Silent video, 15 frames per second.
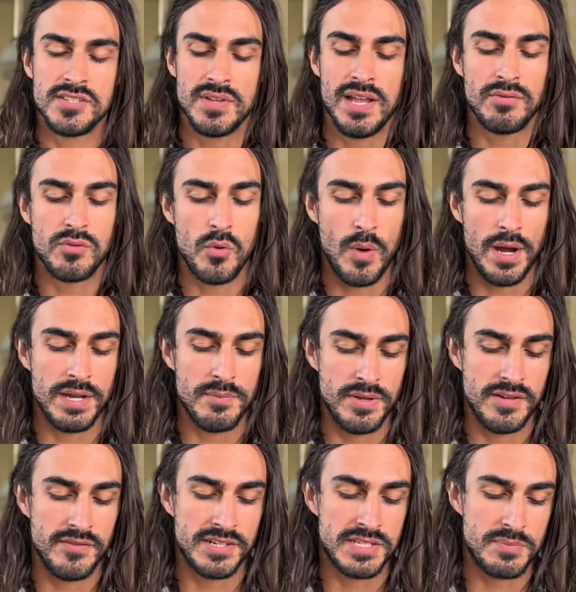So I have quite a
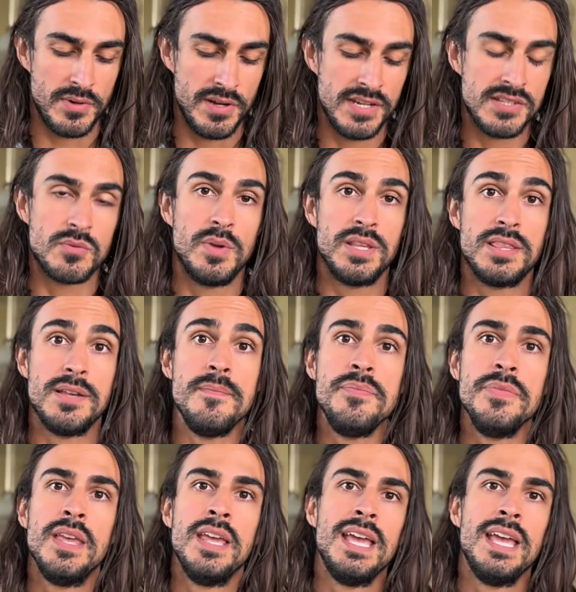bit of experience with them.